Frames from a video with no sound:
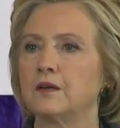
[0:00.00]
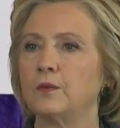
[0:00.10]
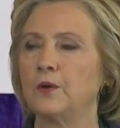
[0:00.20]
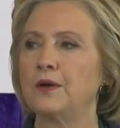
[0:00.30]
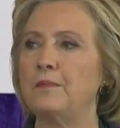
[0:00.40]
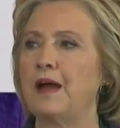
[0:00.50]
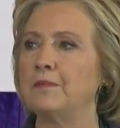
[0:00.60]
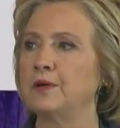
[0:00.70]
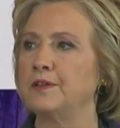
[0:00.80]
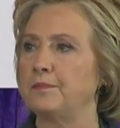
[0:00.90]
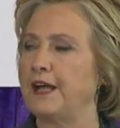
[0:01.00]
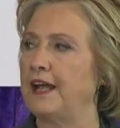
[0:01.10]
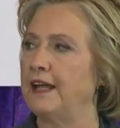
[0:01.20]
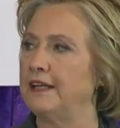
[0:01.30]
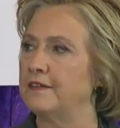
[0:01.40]
We'll remember the
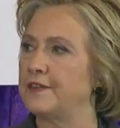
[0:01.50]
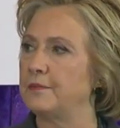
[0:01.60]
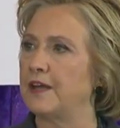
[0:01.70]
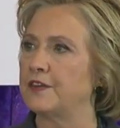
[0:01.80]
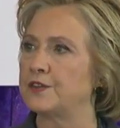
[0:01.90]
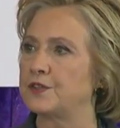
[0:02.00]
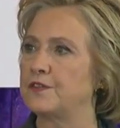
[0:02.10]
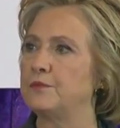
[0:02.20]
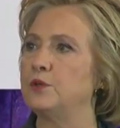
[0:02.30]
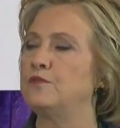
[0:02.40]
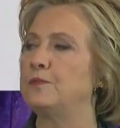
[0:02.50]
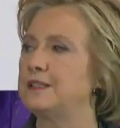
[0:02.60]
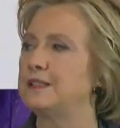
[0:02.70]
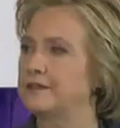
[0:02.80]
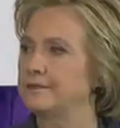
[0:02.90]
pain of the mothers of the
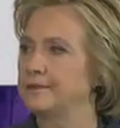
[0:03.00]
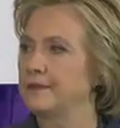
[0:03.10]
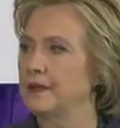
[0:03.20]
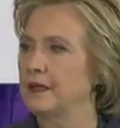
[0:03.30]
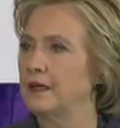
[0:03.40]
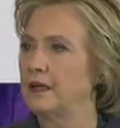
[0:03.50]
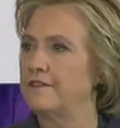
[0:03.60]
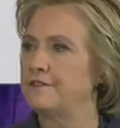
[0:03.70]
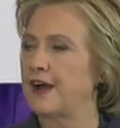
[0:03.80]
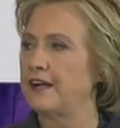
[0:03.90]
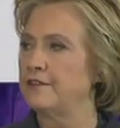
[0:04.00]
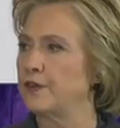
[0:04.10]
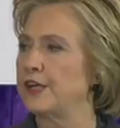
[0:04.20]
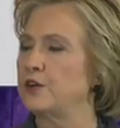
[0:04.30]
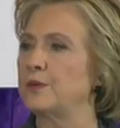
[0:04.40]
movement and fight
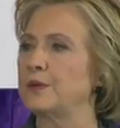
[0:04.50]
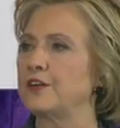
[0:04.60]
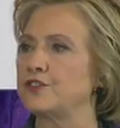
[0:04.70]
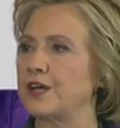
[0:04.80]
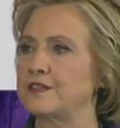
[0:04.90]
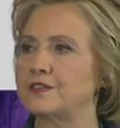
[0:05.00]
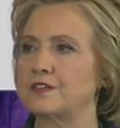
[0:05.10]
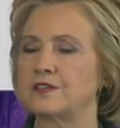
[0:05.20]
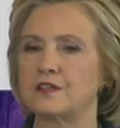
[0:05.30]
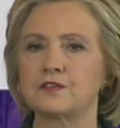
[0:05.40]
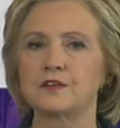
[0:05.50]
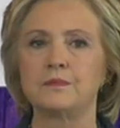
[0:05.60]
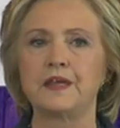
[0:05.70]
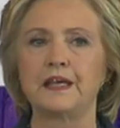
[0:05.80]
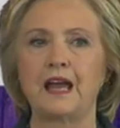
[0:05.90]
for a criminal justice
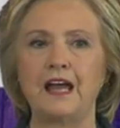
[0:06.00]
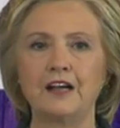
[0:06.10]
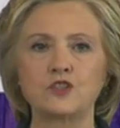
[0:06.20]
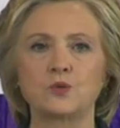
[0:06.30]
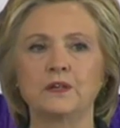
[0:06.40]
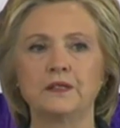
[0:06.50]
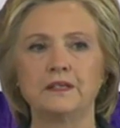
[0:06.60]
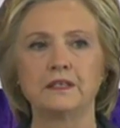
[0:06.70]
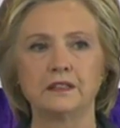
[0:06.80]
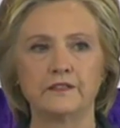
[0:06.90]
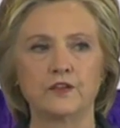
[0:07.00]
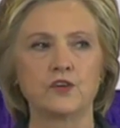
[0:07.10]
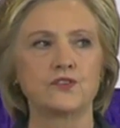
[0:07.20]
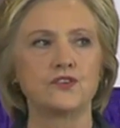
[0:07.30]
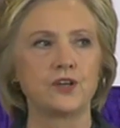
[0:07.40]
system that actually
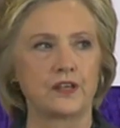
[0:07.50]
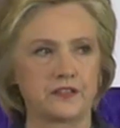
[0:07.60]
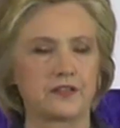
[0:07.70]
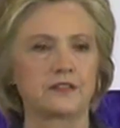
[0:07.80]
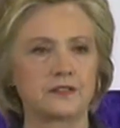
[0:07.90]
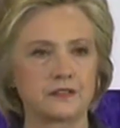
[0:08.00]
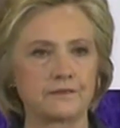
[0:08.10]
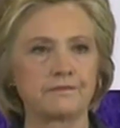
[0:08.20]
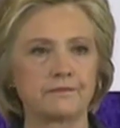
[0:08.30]
delivers justice.